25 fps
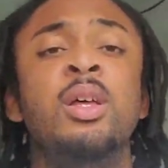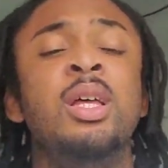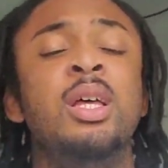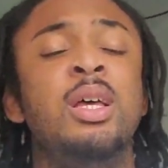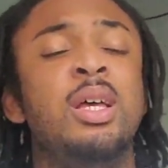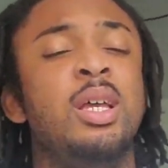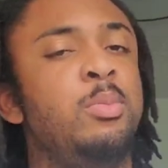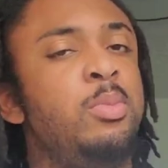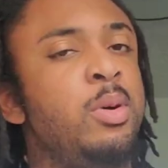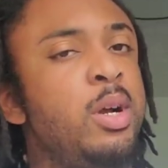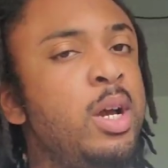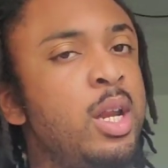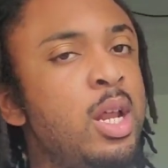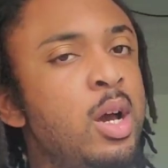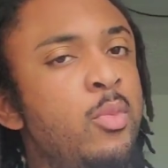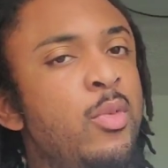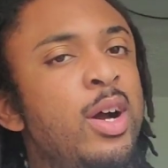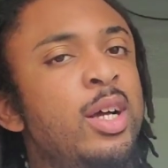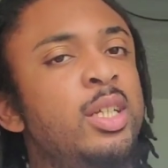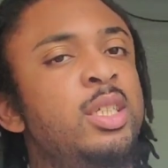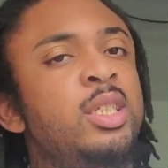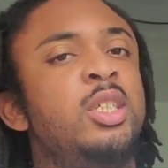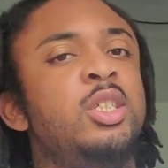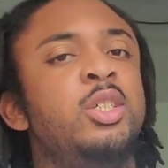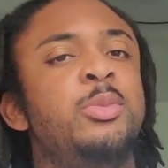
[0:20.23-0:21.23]
and you're probably not
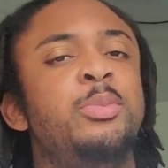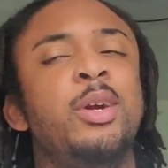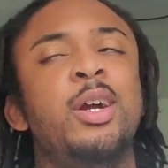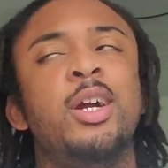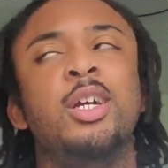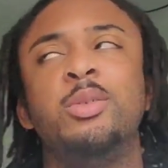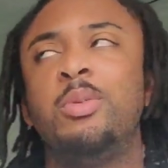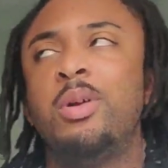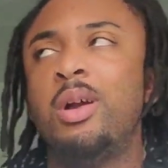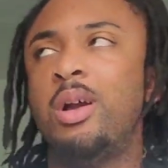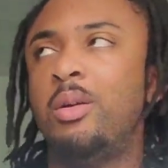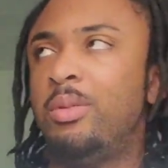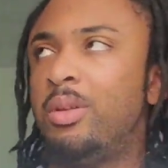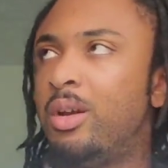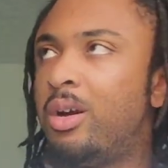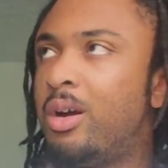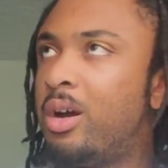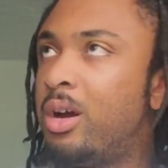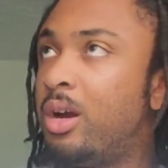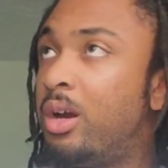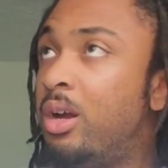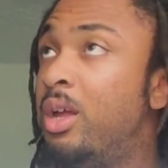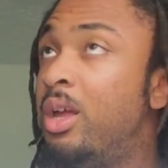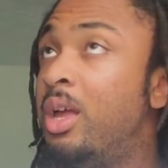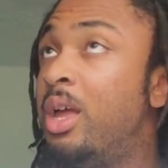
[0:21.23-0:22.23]
watching this, your parents probably
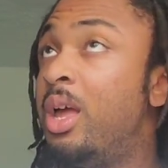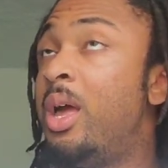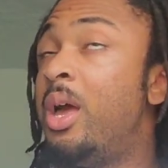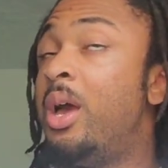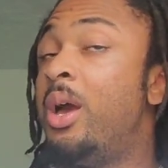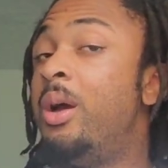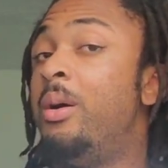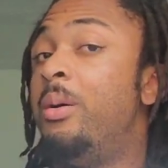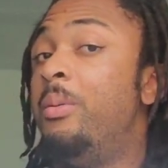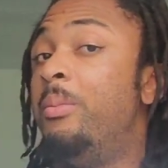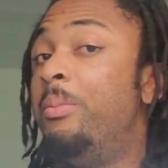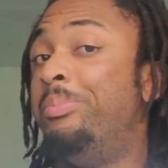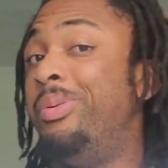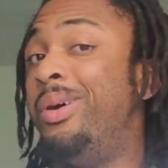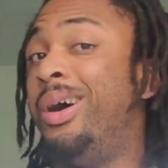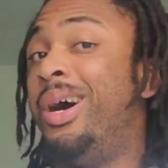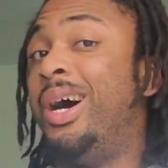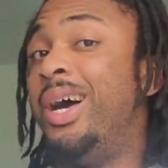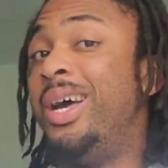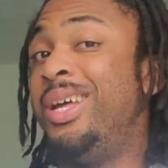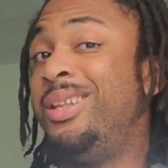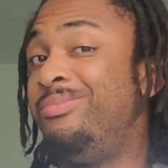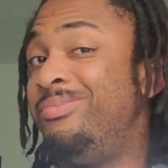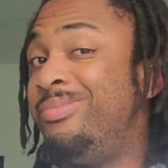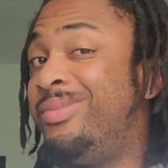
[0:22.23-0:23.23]
are,
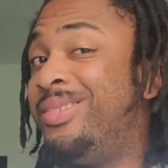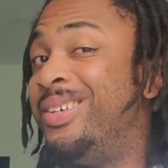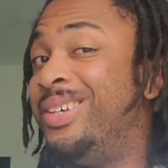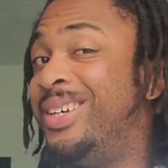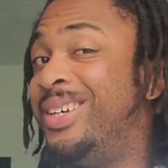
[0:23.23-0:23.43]
but